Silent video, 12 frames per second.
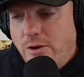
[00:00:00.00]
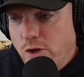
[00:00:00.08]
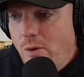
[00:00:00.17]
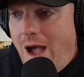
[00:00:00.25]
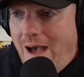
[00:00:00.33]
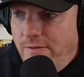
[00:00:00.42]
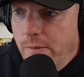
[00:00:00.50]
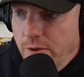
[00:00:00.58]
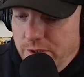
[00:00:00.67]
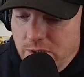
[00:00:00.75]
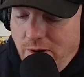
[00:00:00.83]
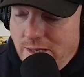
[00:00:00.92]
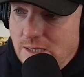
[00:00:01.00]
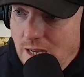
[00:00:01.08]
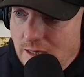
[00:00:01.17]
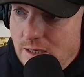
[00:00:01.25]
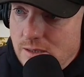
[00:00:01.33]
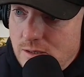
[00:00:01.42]
They do have the multi-terrain
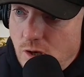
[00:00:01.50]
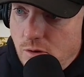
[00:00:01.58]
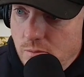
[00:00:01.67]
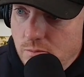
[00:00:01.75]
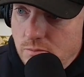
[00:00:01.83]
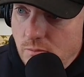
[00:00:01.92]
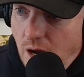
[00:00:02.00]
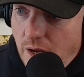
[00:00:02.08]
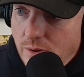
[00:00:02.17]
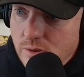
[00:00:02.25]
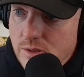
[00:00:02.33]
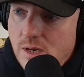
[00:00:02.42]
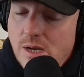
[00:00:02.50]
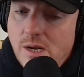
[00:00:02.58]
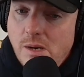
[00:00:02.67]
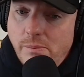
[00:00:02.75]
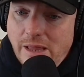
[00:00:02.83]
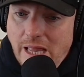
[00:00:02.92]
select in certain models,
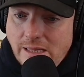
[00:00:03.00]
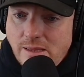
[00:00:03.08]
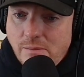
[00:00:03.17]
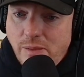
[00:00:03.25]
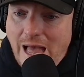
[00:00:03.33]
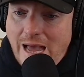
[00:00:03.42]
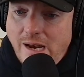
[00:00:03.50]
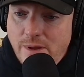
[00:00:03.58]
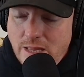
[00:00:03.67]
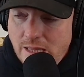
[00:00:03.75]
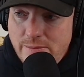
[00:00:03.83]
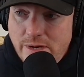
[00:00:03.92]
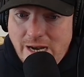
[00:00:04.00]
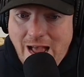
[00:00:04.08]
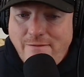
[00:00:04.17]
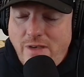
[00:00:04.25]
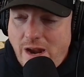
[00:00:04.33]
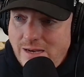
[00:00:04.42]
but like the Platinum and the Limited
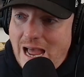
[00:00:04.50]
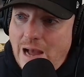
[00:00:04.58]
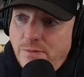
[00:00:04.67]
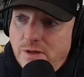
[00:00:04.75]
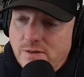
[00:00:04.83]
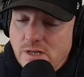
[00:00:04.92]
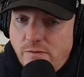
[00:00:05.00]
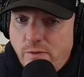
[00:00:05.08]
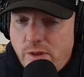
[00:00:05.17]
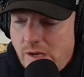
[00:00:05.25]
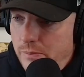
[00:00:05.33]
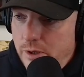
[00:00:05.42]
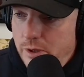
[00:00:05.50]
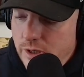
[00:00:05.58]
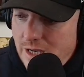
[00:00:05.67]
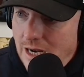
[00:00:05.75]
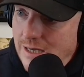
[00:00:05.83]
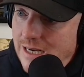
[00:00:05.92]
have that adaptive stuff where the computer
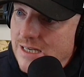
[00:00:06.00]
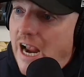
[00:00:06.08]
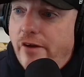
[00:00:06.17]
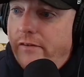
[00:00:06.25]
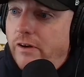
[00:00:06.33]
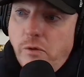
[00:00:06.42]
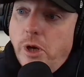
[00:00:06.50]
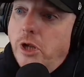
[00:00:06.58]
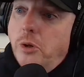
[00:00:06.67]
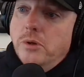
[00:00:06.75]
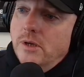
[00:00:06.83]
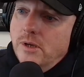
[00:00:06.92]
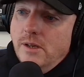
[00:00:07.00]
just kind of takes care of it for you.